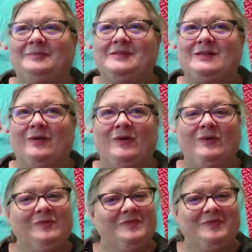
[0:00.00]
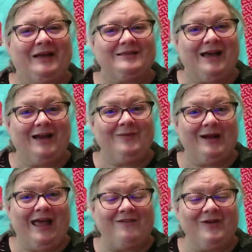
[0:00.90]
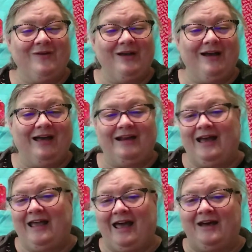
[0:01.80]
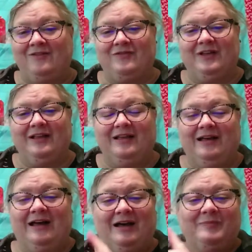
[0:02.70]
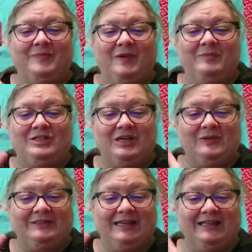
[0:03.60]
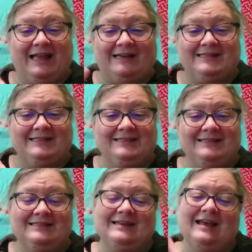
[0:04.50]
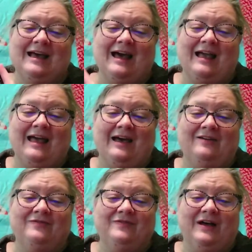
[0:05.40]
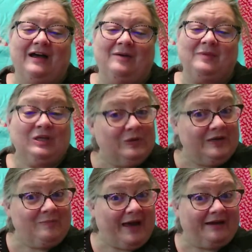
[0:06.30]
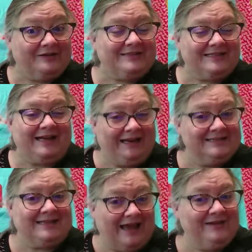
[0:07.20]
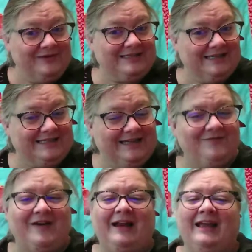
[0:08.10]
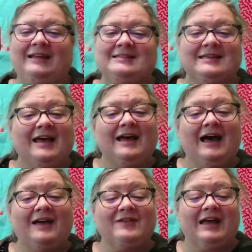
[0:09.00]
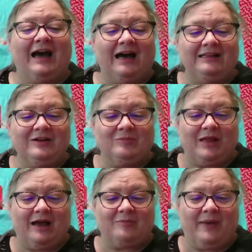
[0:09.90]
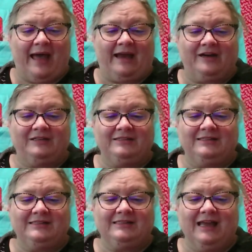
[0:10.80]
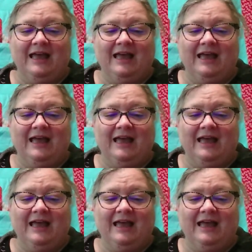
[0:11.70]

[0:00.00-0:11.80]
So that's kind of what I have going on. I have machine quilting classes. I have cutie patterns that I design with 16 fat 8s. I have color block patterns